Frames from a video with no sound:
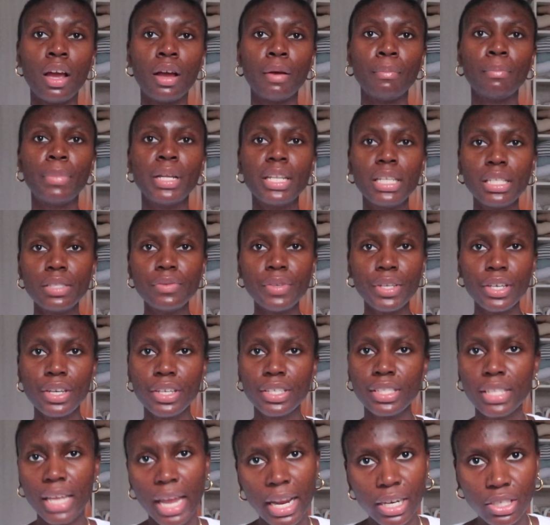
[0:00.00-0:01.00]
but this video
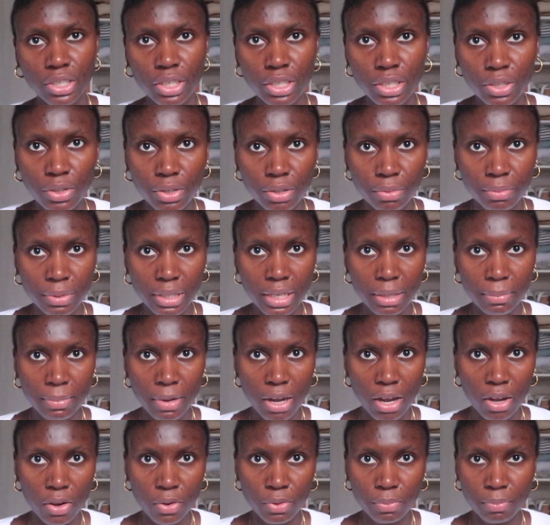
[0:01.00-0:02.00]
is actually going to be
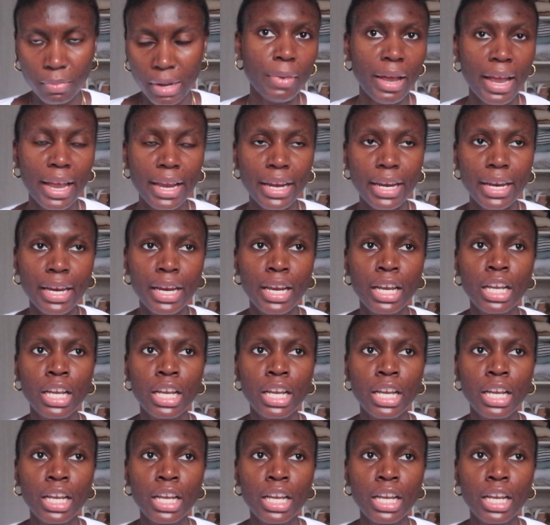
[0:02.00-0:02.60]
about my